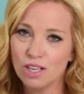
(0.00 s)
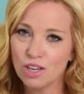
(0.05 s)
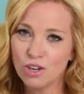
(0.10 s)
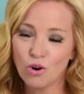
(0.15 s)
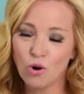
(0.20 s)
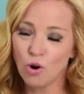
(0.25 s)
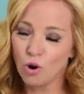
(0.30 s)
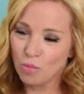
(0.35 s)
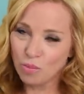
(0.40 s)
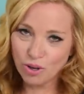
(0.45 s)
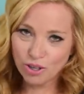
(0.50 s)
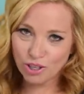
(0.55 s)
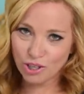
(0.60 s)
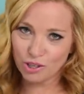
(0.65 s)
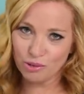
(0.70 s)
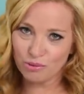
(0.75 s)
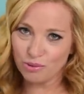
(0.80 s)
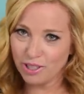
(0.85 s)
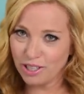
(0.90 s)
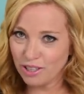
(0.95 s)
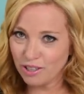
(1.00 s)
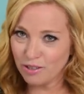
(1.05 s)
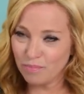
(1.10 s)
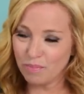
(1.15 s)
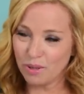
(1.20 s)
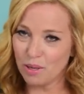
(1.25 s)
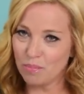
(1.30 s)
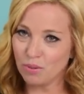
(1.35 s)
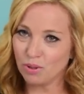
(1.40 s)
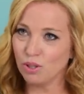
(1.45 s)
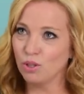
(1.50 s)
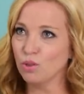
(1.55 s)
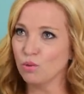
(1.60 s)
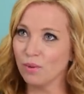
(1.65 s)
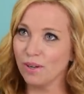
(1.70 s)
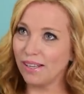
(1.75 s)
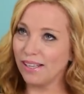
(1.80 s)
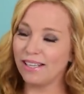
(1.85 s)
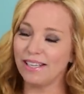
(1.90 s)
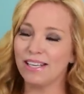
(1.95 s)
corporate career people who
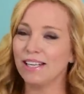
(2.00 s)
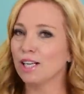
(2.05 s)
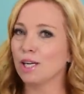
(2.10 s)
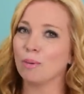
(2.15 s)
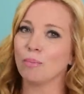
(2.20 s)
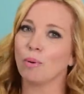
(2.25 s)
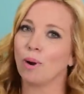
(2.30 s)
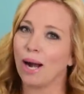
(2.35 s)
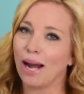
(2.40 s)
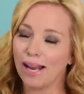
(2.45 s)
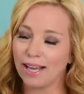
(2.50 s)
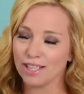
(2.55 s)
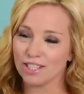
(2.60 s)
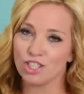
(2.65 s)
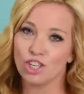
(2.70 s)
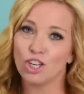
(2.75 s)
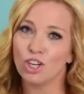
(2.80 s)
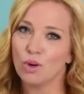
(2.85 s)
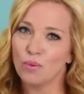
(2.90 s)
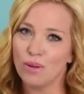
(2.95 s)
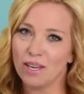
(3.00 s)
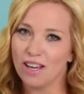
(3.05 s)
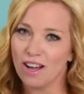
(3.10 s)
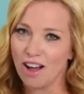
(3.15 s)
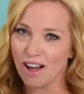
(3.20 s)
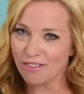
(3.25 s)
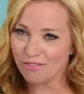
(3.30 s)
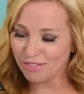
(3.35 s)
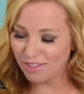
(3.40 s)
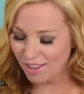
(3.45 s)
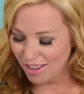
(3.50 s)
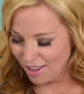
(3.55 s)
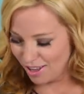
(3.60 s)
really needed a break and took a week off.